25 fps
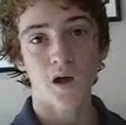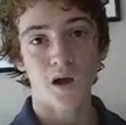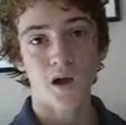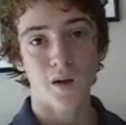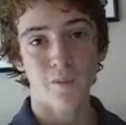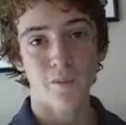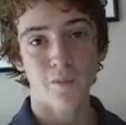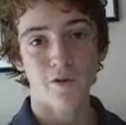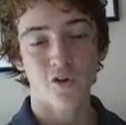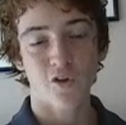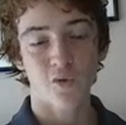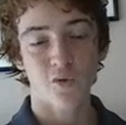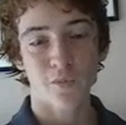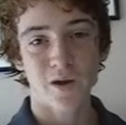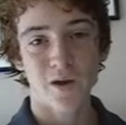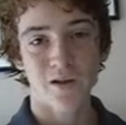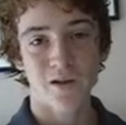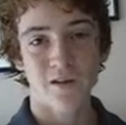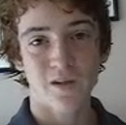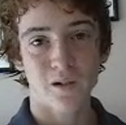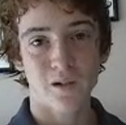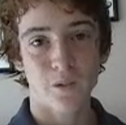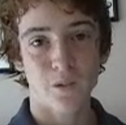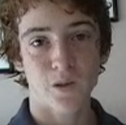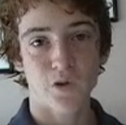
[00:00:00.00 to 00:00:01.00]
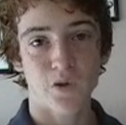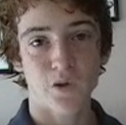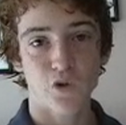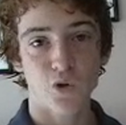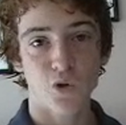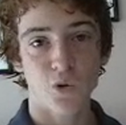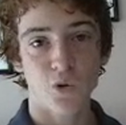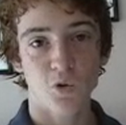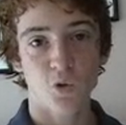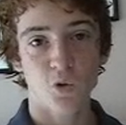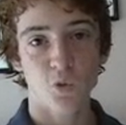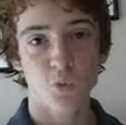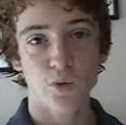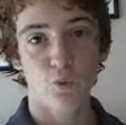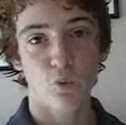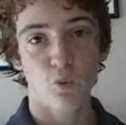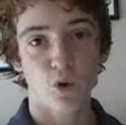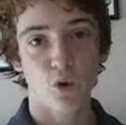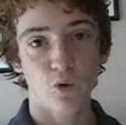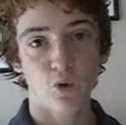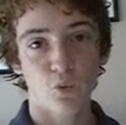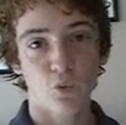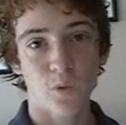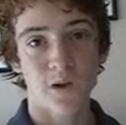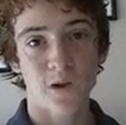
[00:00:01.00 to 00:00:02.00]
I'm expecting Klitschko to win
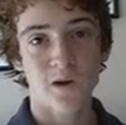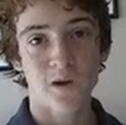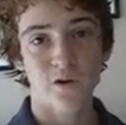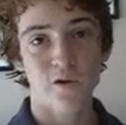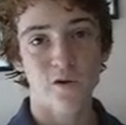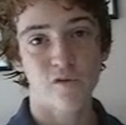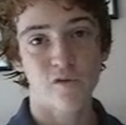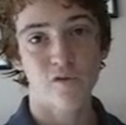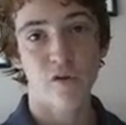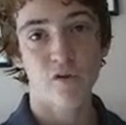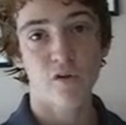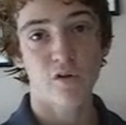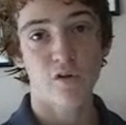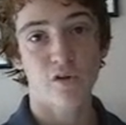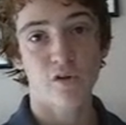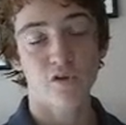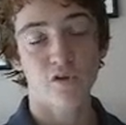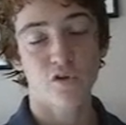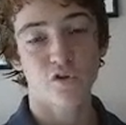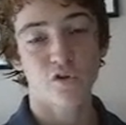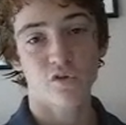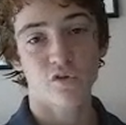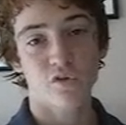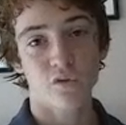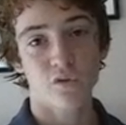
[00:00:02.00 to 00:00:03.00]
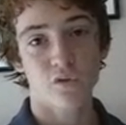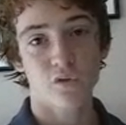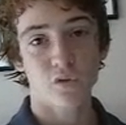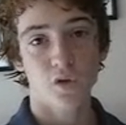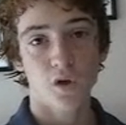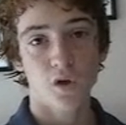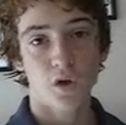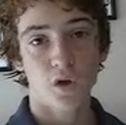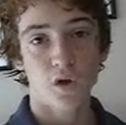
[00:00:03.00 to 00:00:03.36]
one way or another, just